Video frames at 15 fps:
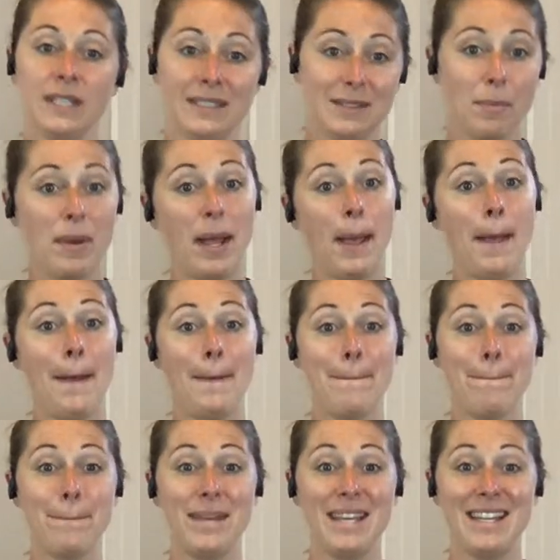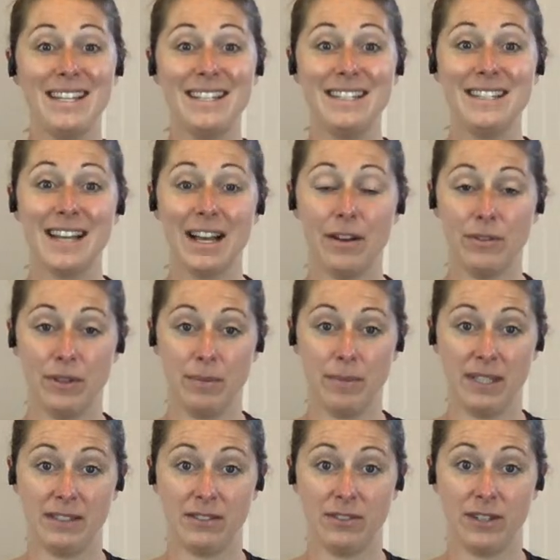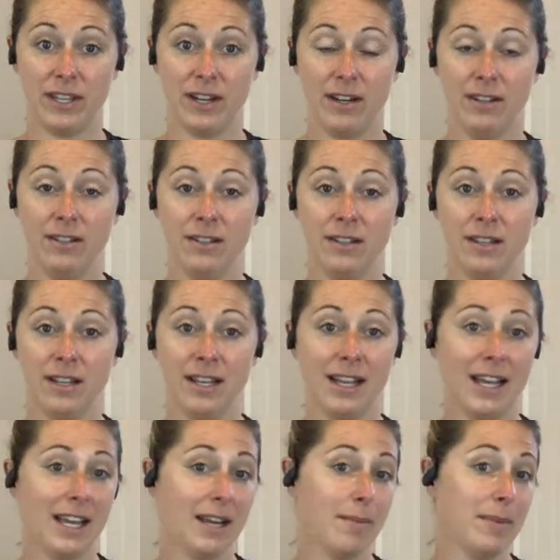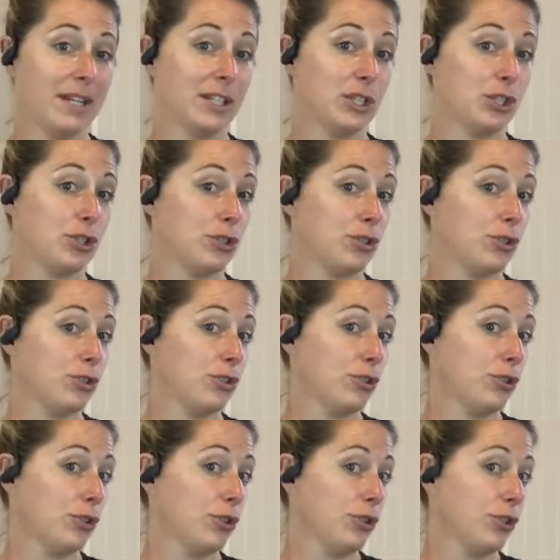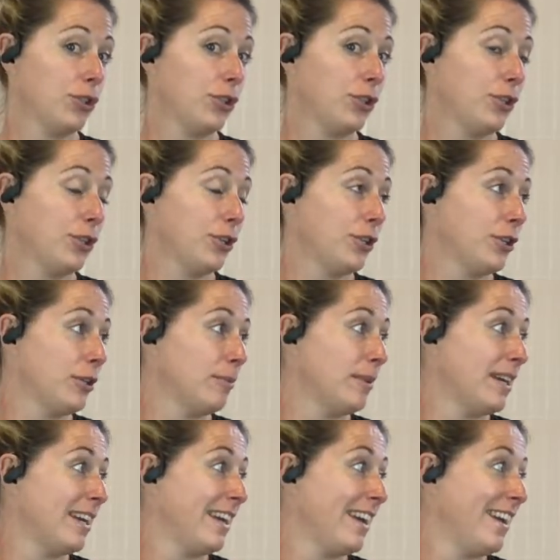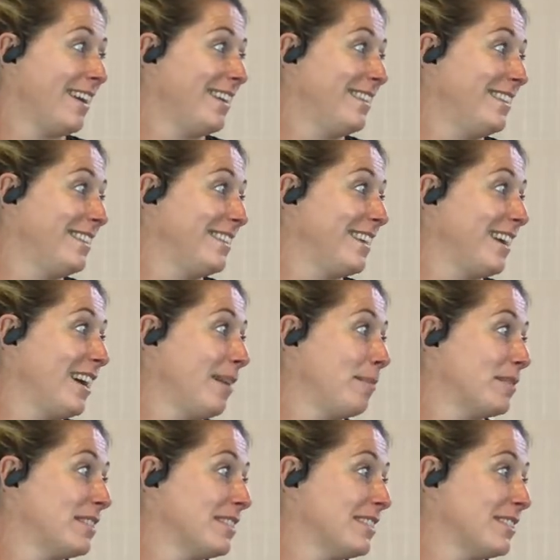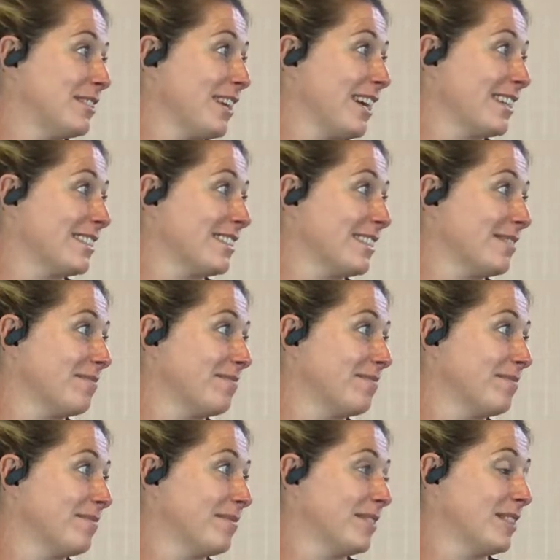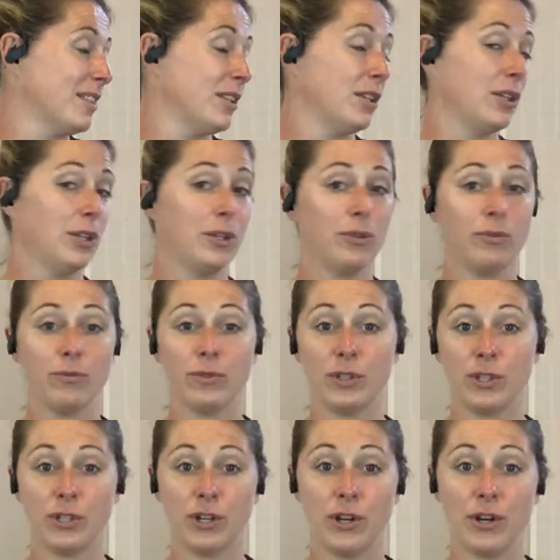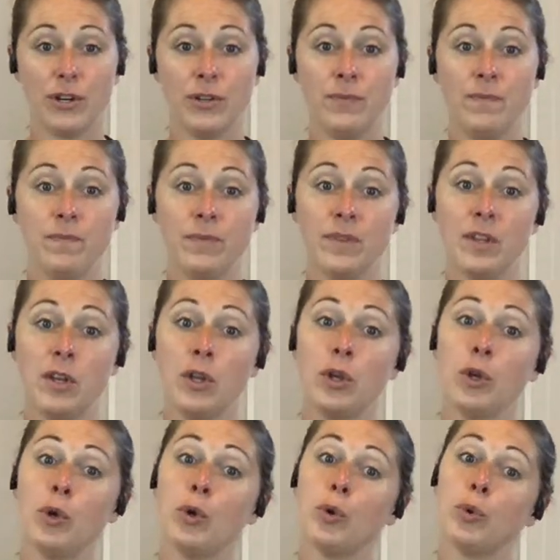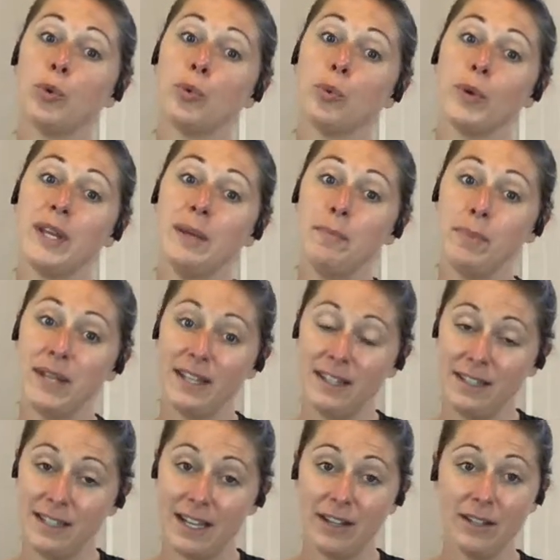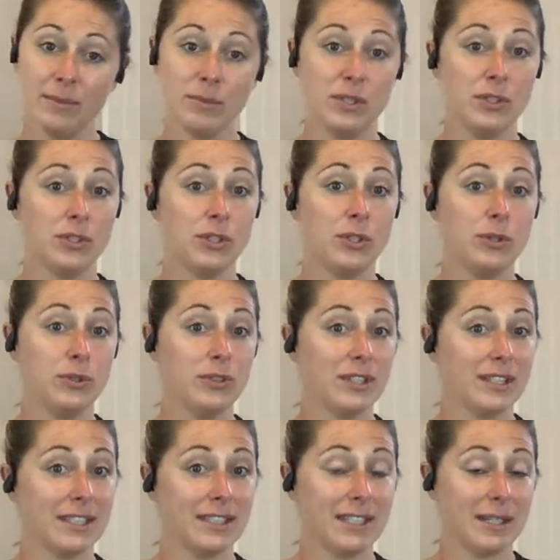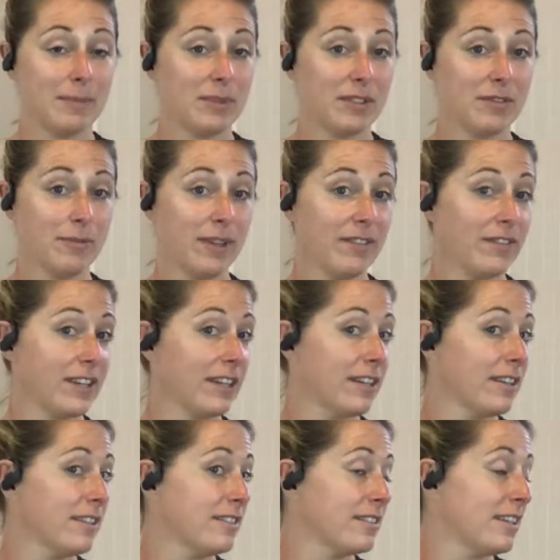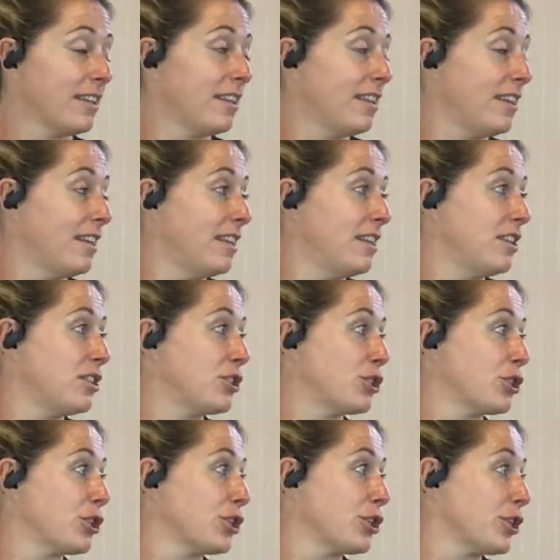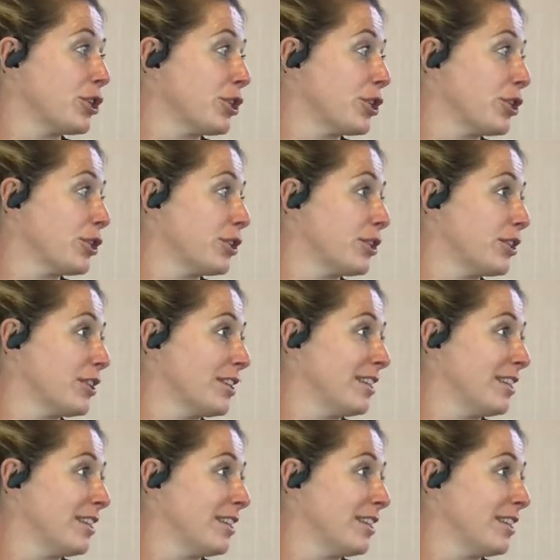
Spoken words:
is I'm going to pin down the muscle here, and I'm going to turn my head in the opposite direction. Return. Repin down. I'm just using the tips of my fingers, and then turn.